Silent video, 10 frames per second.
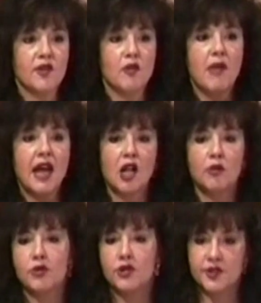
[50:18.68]
or the
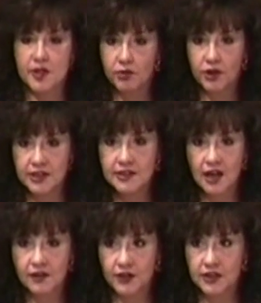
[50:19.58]
male Buddhas and
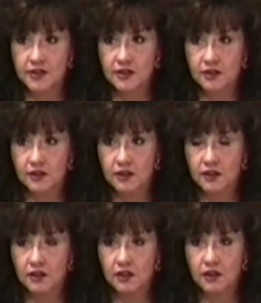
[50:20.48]
Bodhisattvas.
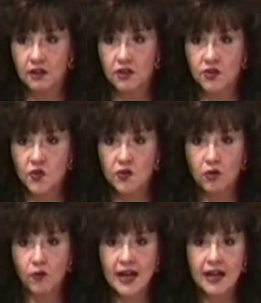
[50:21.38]
So
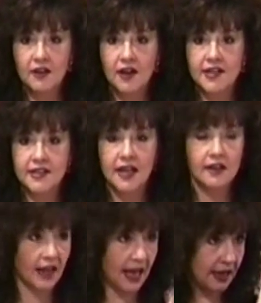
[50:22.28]
you'll recognize
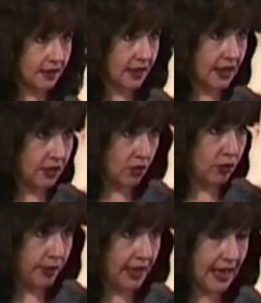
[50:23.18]
that light and you
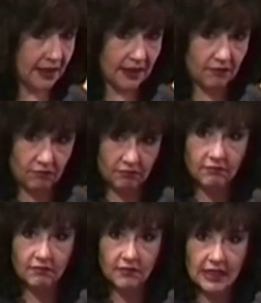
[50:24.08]
will be
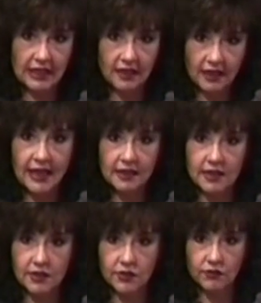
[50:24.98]
like
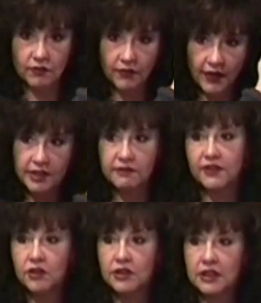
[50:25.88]
this, very
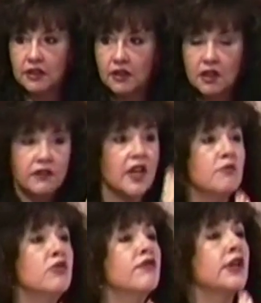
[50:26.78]
devoted,
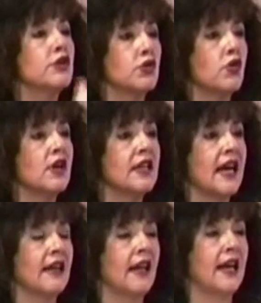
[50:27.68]
very moving toward
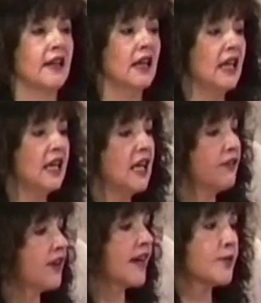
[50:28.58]
that light.
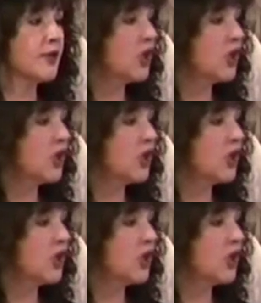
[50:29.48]
If there has